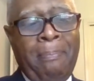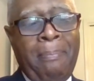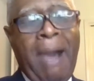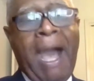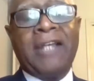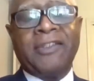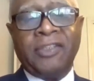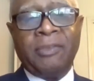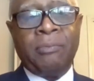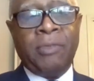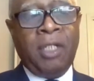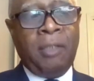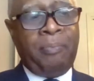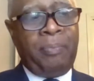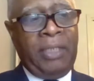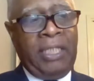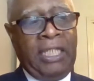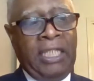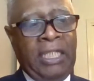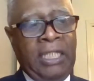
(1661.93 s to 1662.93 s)
box them
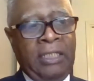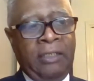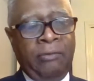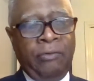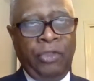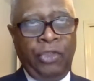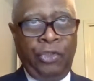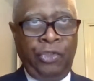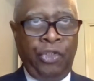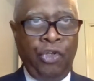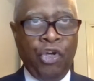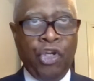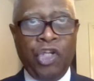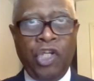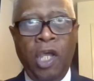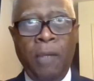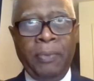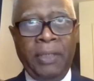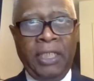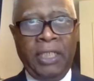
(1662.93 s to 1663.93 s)
up in your
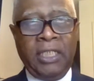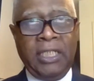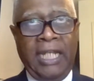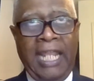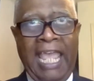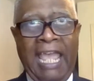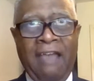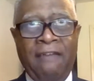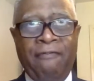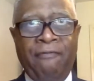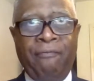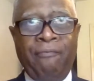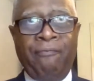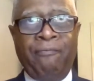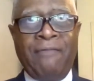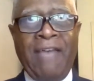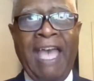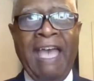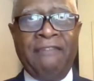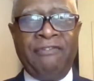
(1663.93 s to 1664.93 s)
company could have
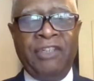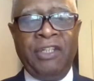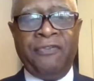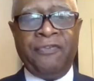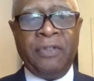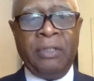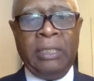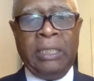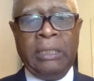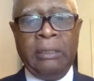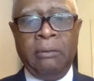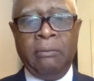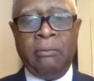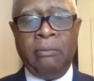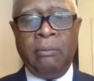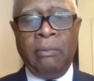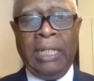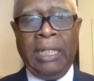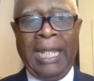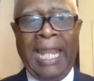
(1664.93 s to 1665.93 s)
5 different
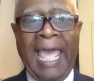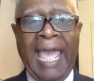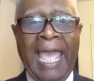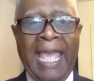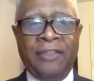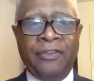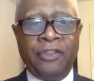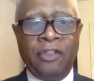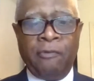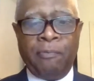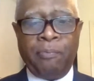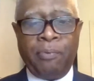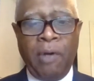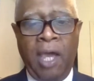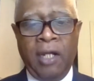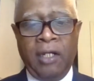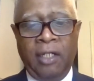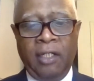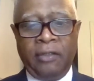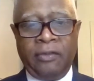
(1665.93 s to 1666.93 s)
lines of
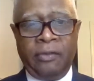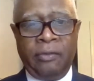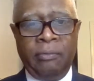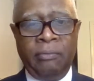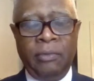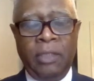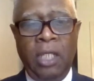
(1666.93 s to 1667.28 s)
products.